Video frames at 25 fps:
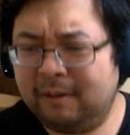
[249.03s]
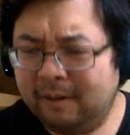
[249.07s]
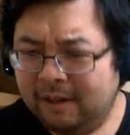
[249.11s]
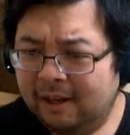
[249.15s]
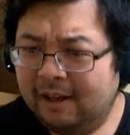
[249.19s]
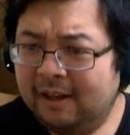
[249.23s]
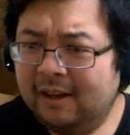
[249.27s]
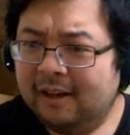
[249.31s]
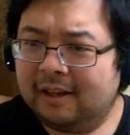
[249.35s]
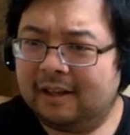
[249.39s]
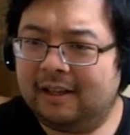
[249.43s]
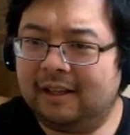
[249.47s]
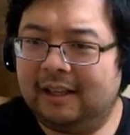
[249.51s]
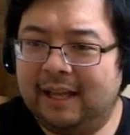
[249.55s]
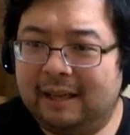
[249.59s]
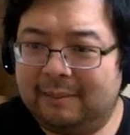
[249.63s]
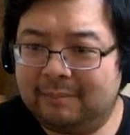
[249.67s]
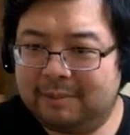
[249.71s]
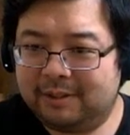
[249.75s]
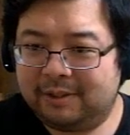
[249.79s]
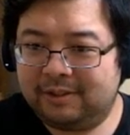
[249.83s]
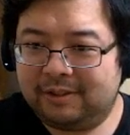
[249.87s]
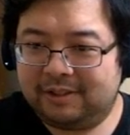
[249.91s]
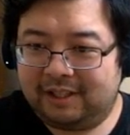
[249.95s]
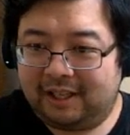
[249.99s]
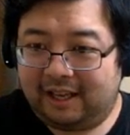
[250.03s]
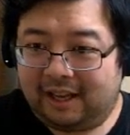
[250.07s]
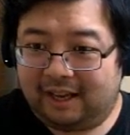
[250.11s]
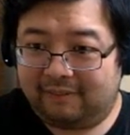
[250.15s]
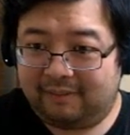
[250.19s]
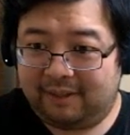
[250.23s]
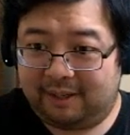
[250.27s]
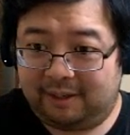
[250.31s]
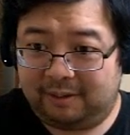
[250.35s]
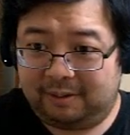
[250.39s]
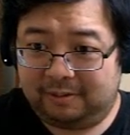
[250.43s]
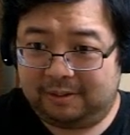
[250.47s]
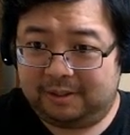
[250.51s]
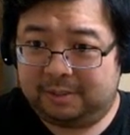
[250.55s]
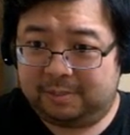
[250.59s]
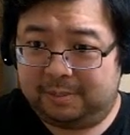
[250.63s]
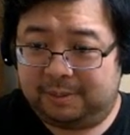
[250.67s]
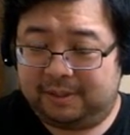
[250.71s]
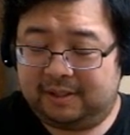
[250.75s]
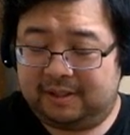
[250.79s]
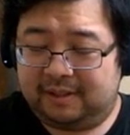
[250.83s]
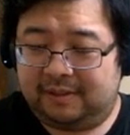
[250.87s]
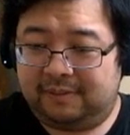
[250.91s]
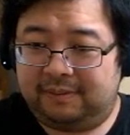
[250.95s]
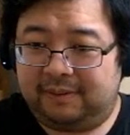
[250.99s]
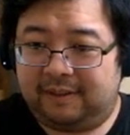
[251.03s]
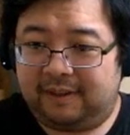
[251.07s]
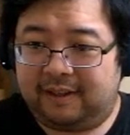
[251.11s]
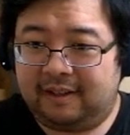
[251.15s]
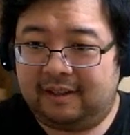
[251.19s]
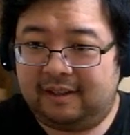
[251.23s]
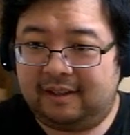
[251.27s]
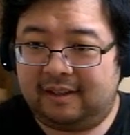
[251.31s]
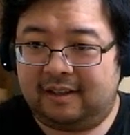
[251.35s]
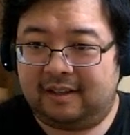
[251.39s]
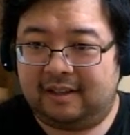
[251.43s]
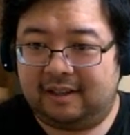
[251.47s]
Collabs usually have their own specific